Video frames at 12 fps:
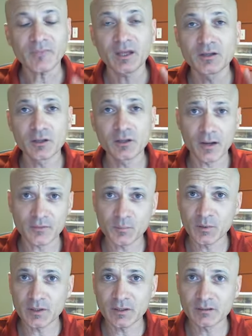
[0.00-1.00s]
You don't have to
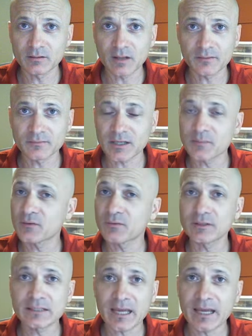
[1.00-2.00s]
put in a lot of time
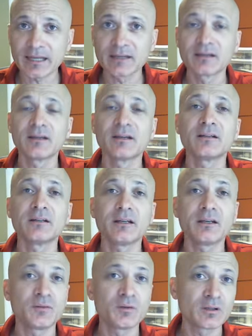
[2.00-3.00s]
every day.
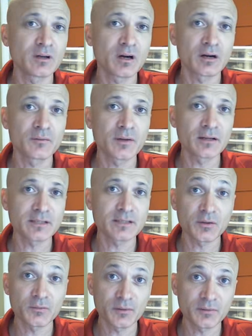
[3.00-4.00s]
If you can carve out
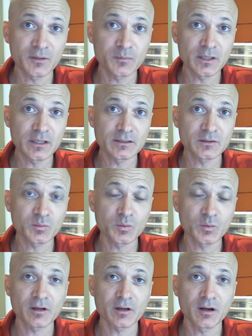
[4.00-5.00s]
10 or 15 minutes to
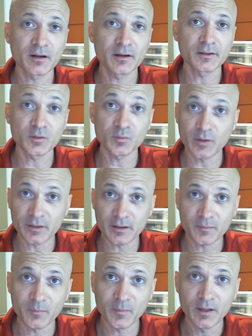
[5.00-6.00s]
work on your
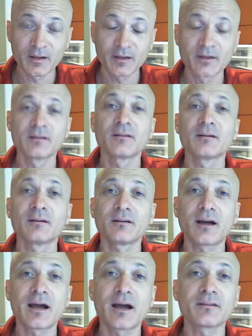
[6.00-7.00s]
rhythm,
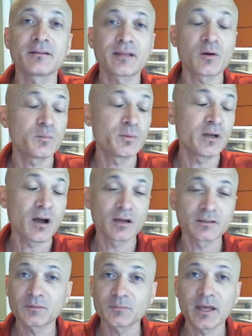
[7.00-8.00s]
I think that would be
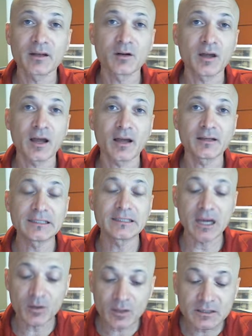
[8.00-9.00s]
awesome. And I
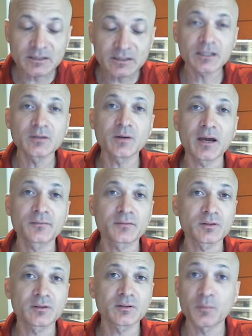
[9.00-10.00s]
guarantee you,
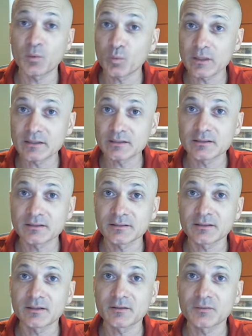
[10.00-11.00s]
after a couple weeks,
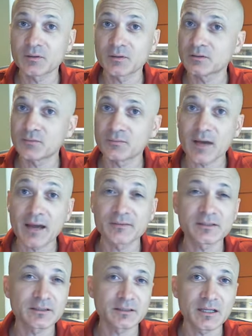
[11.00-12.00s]
if you can do
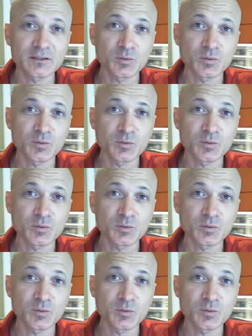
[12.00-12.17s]
5-6 days